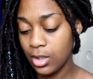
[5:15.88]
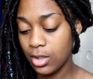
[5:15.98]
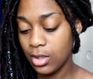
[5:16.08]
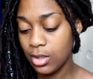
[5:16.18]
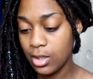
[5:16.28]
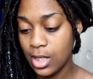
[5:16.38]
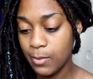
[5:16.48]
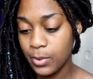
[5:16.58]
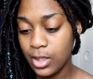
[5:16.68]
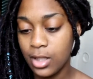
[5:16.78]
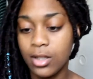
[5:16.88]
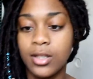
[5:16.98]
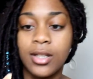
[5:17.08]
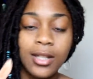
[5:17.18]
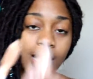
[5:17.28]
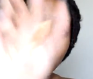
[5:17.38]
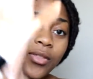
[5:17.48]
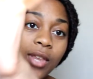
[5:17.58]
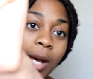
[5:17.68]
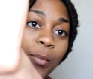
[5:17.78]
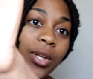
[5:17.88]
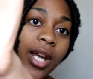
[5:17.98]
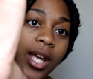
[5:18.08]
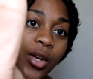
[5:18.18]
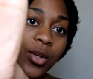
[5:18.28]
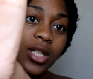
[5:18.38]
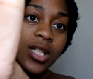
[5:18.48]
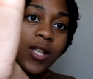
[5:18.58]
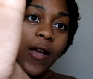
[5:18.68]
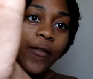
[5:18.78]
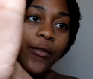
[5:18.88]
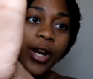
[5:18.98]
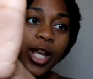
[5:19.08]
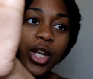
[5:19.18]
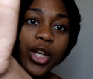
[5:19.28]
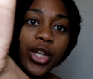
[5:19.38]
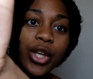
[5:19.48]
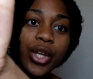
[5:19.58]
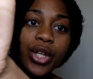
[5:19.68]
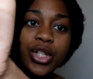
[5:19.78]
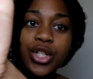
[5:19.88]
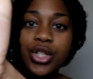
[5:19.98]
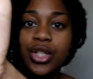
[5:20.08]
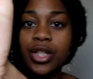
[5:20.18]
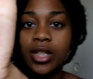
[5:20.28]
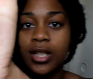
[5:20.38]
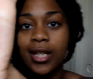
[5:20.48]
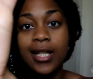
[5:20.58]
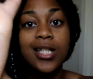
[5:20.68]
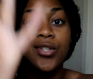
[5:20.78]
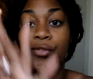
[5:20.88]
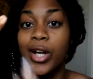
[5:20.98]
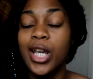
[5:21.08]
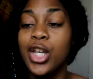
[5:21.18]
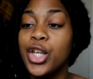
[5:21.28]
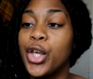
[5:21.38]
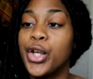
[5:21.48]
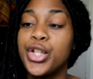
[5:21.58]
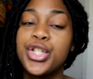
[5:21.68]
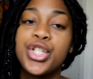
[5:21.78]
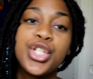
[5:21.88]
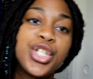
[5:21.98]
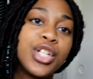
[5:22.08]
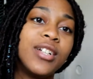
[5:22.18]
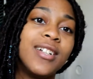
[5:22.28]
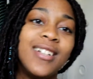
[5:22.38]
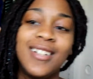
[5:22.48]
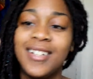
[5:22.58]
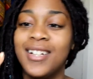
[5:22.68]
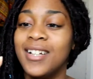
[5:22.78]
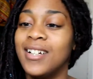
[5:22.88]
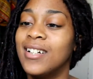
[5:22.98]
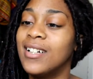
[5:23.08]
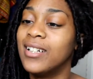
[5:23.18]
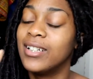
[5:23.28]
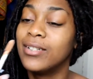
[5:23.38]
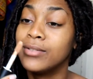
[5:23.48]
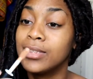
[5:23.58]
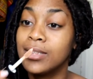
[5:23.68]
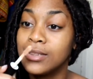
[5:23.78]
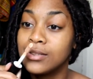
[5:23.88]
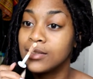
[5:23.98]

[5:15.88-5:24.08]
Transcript: The applicator, look at that. The applicator is freaking huge. It's freaking huge. It really is.